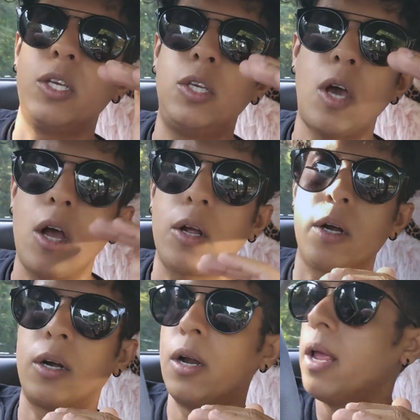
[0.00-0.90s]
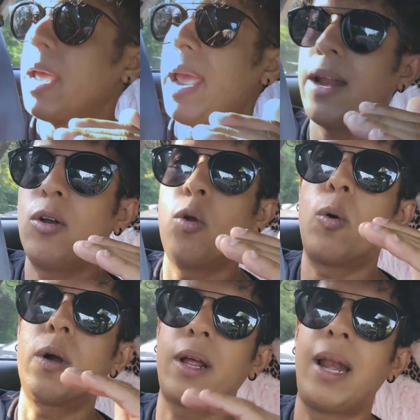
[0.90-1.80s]
younger and
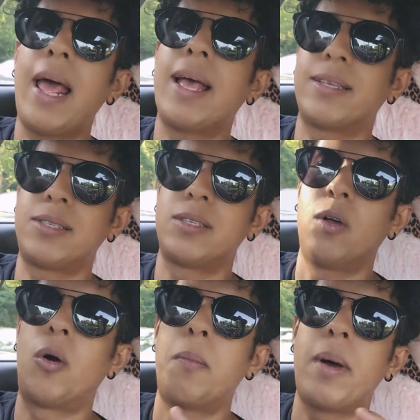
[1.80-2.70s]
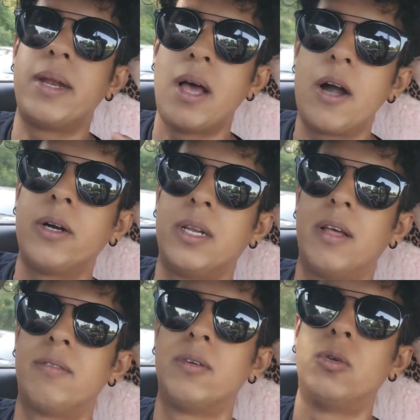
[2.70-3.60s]
lower class or minority
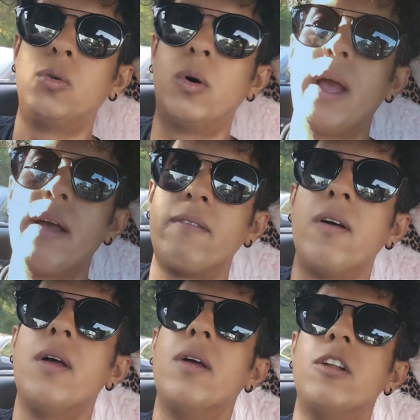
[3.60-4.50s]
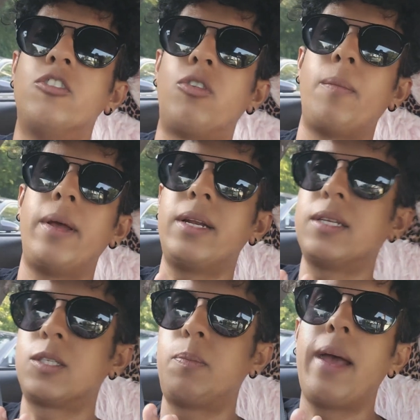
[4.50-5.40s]
level, who have
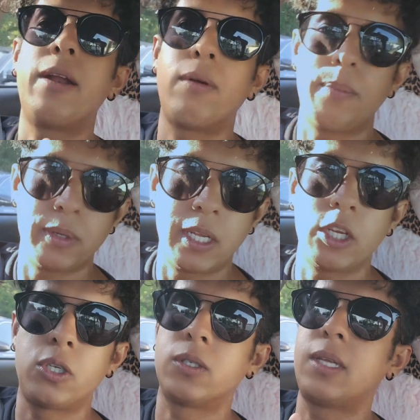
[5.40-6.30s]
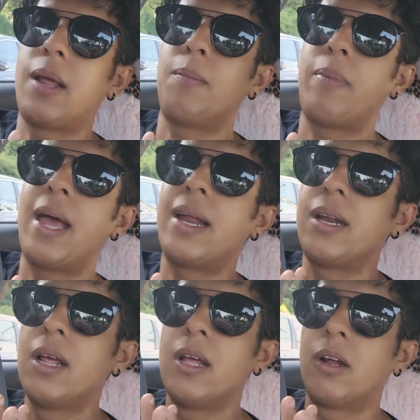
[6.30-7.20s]
tremendous bad reputations and bad
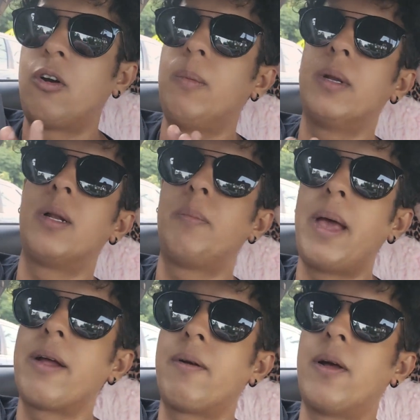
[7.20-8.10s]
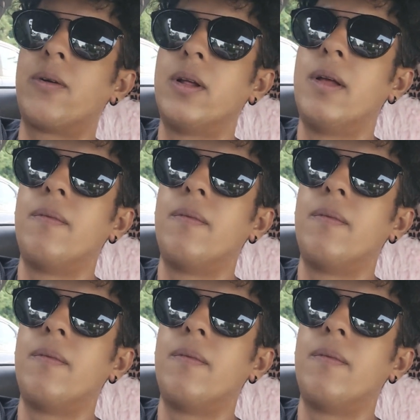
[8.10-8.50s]
criminal background,